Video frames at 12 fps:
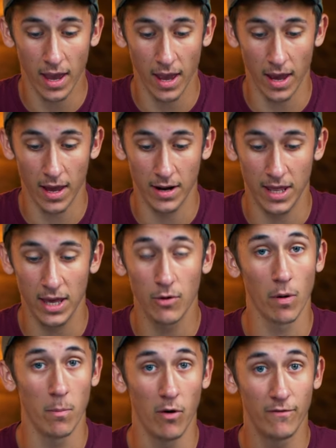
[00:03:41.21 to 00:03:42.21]
and he
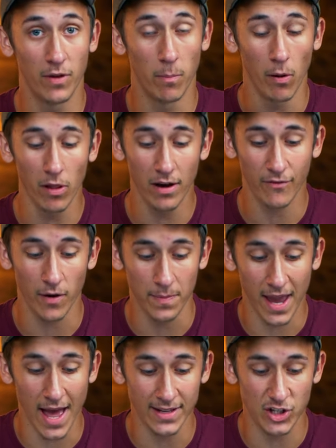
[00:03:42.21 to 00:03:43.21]
removed the bullet from
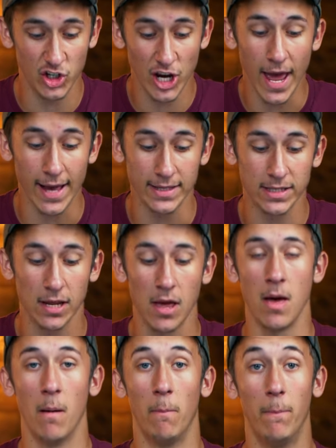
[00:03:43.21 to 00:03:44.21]
the guy's chest.
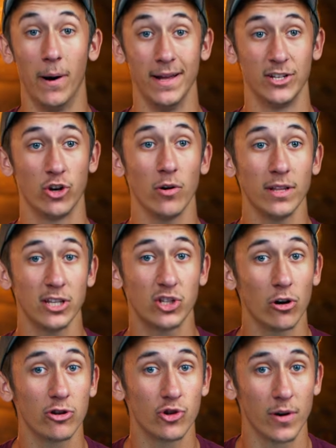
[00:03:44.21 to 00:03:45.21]
But during the
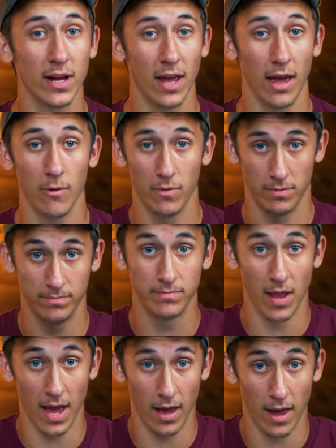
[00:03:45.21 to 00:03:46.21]
surgery, it
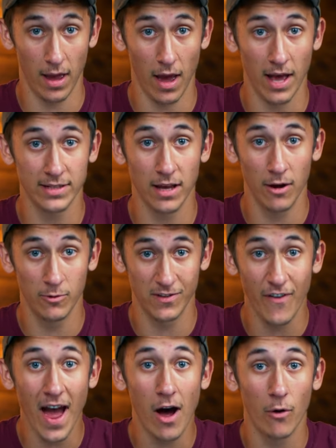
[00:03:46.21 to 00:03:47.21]
was
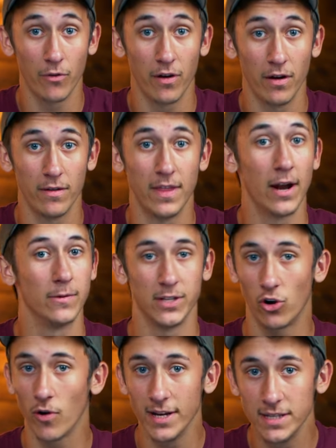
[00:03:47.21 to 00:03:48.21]
found that it was
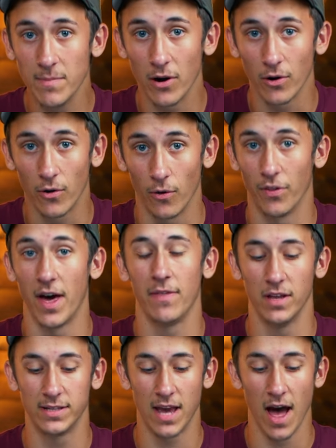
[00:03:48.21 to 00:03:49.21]
a crazy miracle
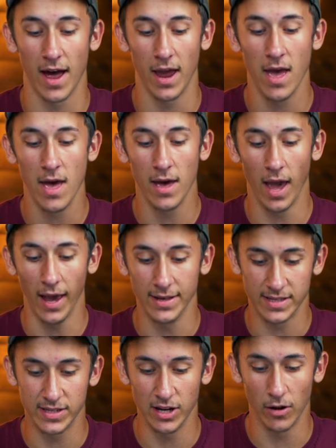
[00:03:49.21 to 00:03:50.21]
that this guy
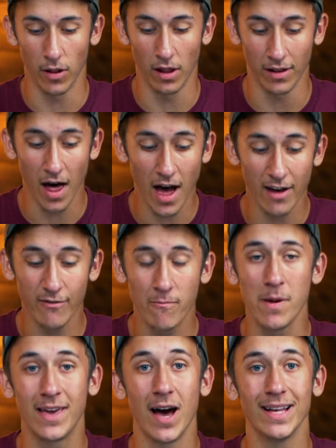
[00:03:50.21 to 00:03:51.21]
is still alive
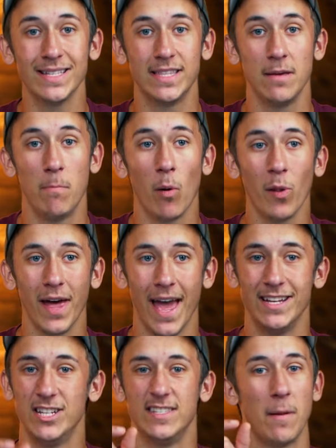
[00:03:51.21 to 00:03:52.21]
because the bullet
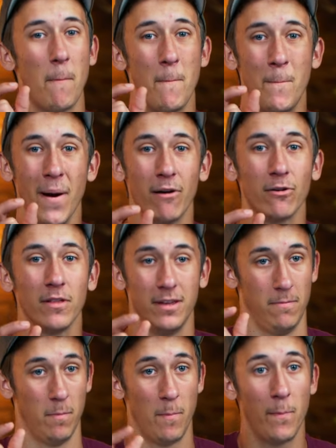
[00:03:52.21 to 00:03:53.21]
had just
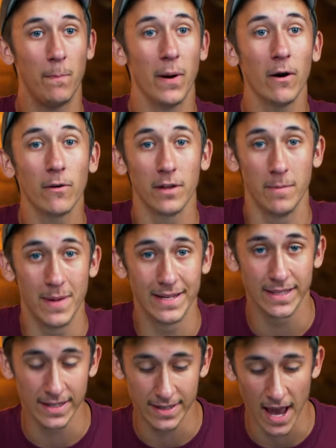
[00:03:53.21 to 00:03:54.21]
barely
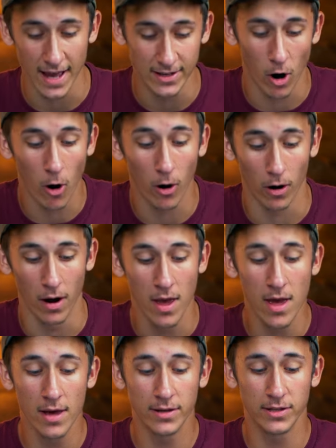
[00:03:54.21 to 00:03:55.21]
missed this guy's heart.
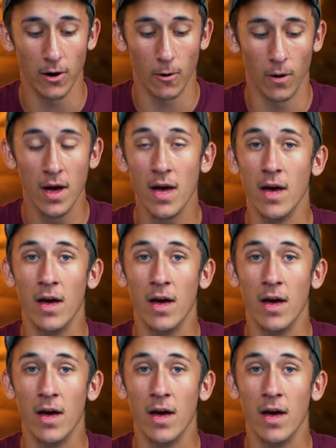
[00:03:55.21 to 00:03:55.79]
So